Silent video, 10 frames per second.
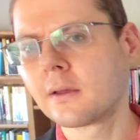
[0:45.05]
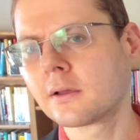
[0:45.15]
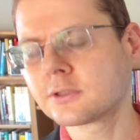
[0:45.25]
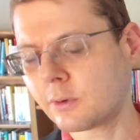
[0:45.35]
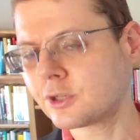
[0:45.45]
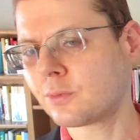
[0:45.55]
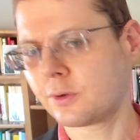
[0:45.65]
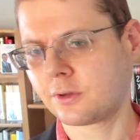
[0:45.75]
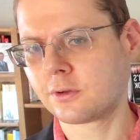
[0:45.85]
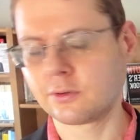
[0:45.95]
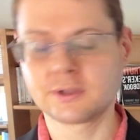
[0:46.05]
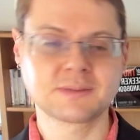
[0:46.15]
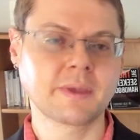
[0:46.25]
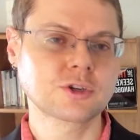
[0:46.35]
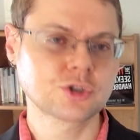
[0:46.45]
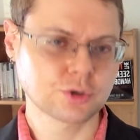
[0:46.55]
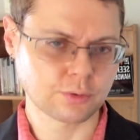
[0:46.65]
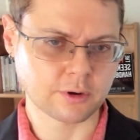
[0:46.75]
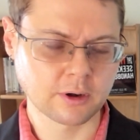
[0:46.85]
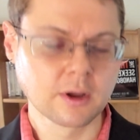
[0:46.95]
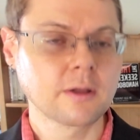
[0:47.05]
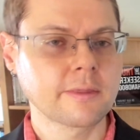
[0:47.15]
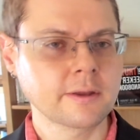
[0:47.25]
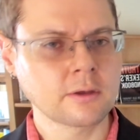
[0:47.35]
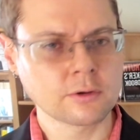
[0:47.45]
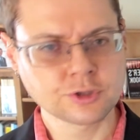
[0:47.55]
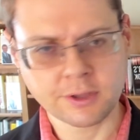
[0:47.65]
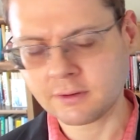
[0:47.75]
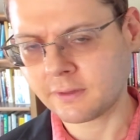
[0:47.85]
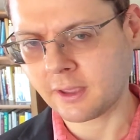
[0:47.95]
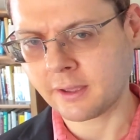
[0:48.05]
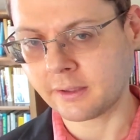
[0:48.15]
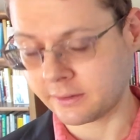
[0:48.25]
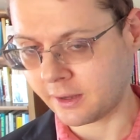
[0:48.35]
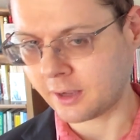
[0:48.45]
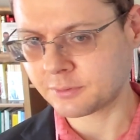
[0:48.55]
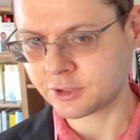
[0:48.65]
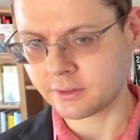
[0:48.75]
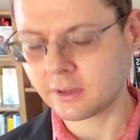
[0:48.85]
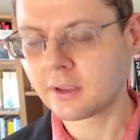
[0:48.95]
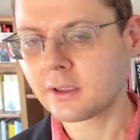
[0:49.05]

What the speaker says: So what you want to do is make sure that your generative AI adoption